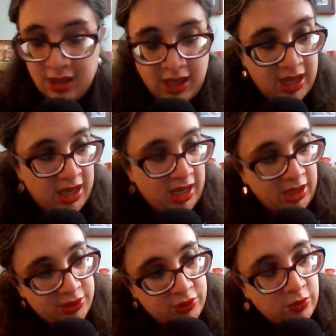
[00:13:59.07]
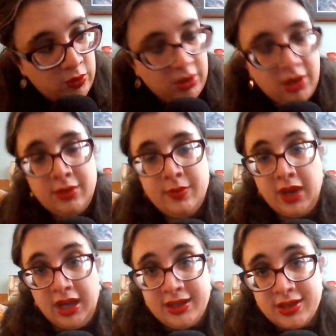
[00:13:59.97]
a two quart
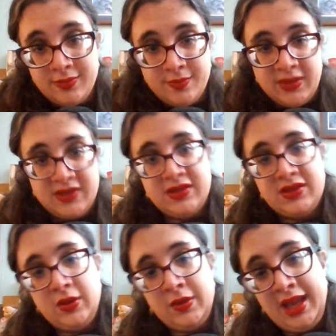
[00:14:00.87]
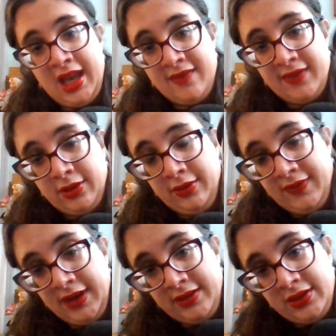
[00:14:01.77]
pot. This is two and a half. I couldn't find the